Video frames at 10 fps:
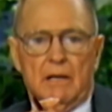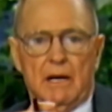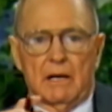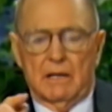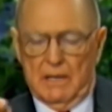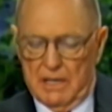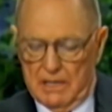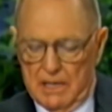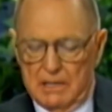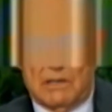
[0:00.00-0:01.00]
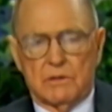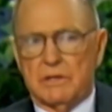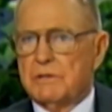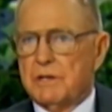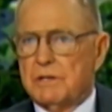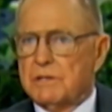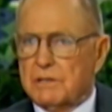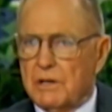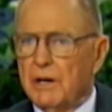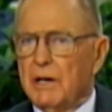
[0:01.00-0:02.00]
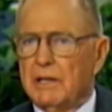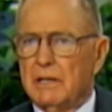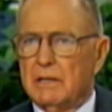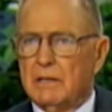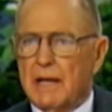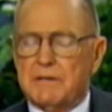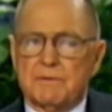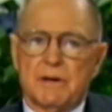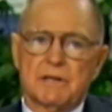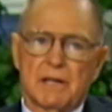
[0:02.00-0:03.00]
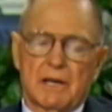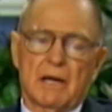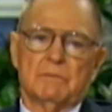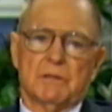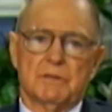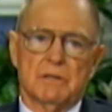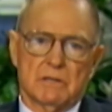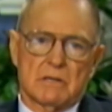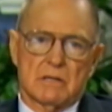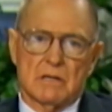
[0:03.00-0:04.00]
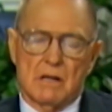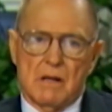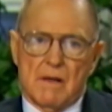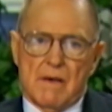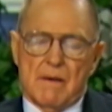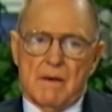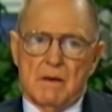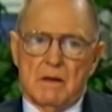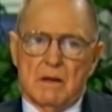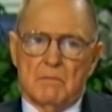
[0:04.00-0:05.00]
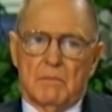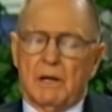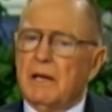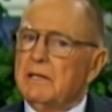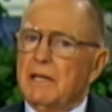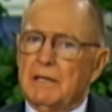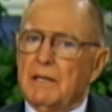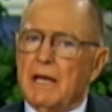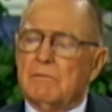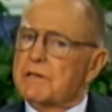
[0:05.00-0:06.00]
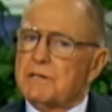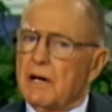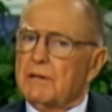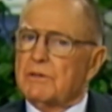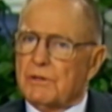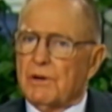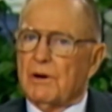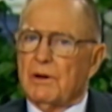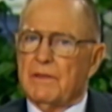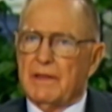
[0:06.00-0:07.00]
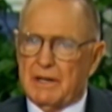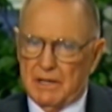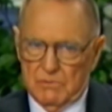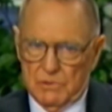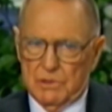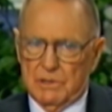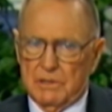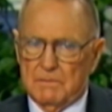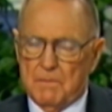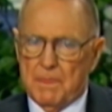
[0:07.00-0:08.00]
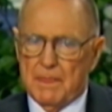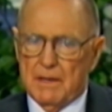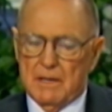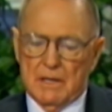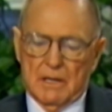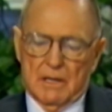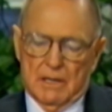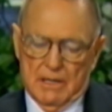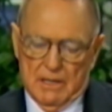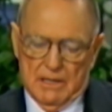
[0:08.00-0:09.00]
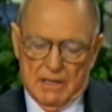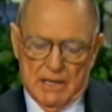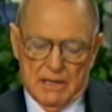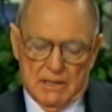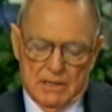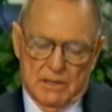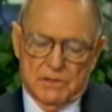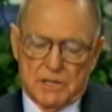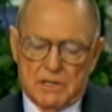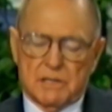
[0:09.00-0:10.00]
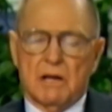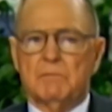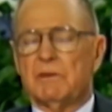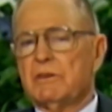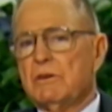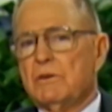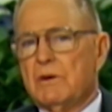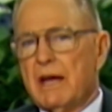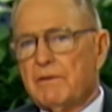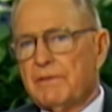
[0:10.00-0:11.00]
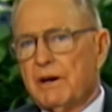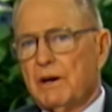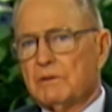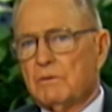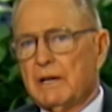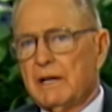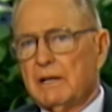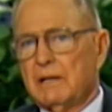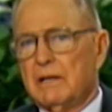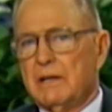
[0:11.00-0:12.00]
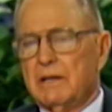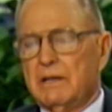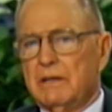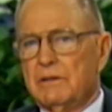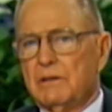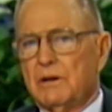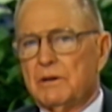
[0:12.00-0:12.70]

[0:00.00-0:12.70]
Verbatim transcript: Now, he, he knew that Jesus could. That's the reason he came to Jesus. But he, did, he was not sure that he would. Now, you see, some of you have thought, well, you